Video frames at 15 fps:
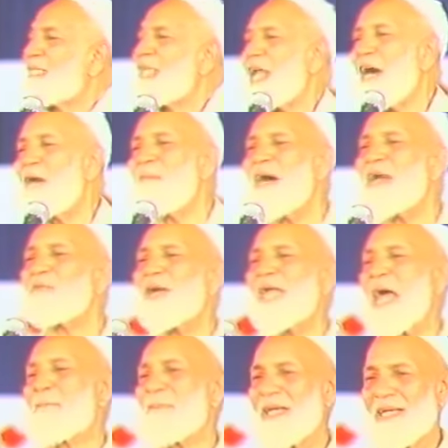He said, Ahmad, what
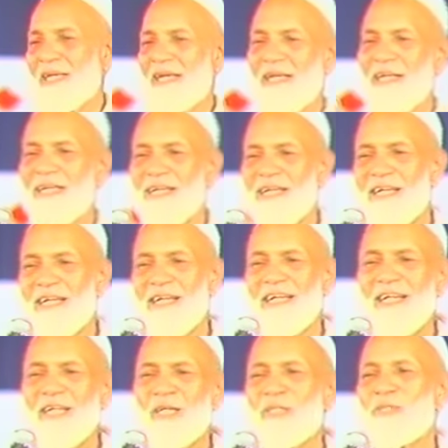happened?
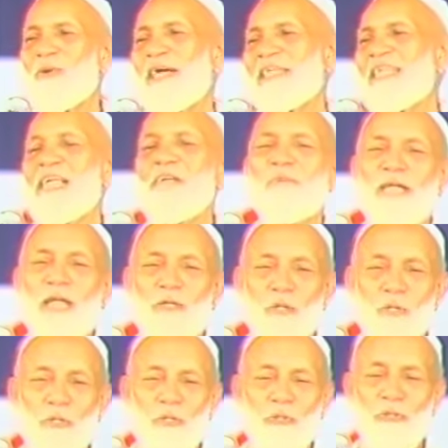So I tell him what I
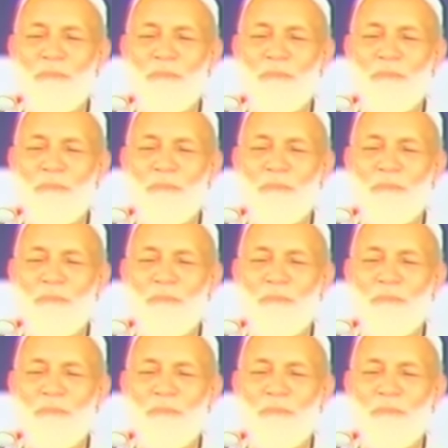told you.